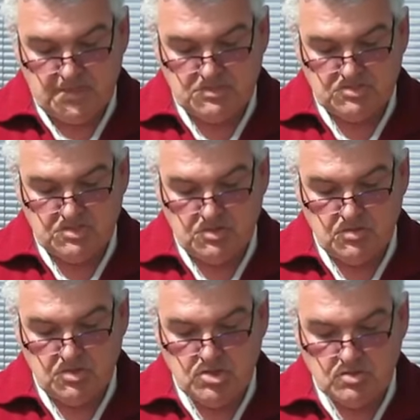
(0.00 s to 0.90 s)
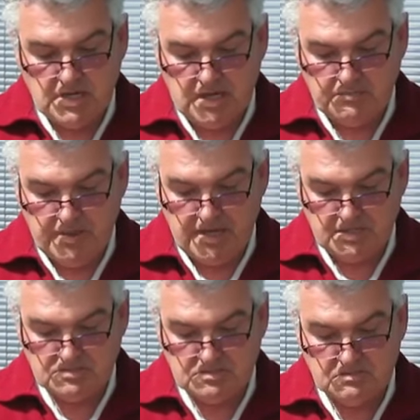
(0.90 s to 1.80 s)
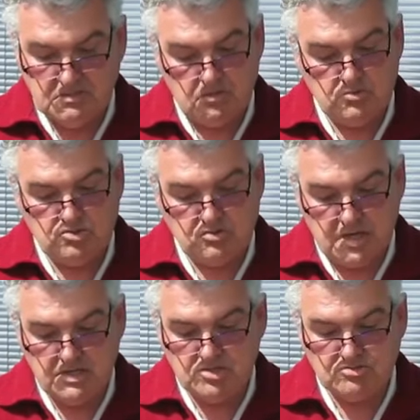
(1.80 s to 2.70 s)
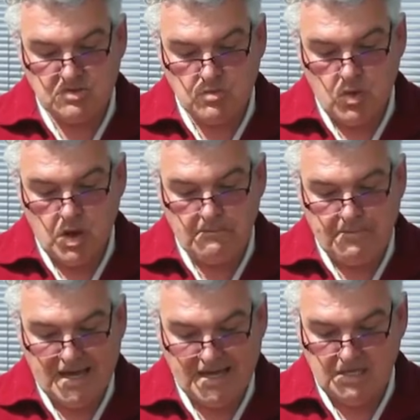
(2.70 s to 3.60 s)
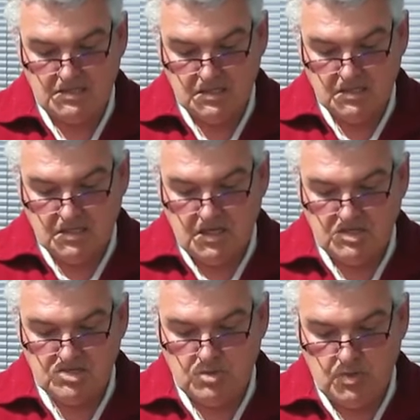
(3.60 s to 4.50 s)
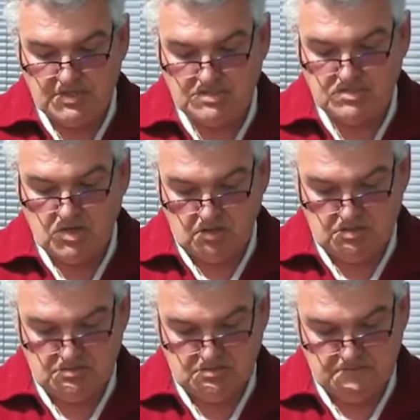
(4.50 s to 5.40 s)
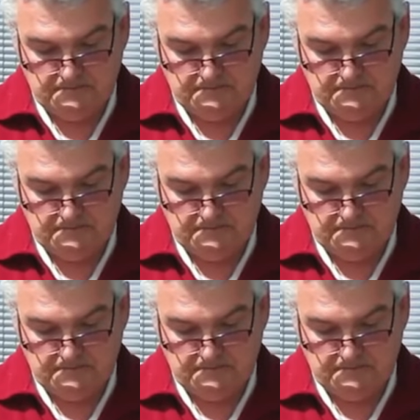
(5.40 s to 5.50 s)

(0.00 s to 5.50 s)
to UK pounds, though traders require paying in US dollars.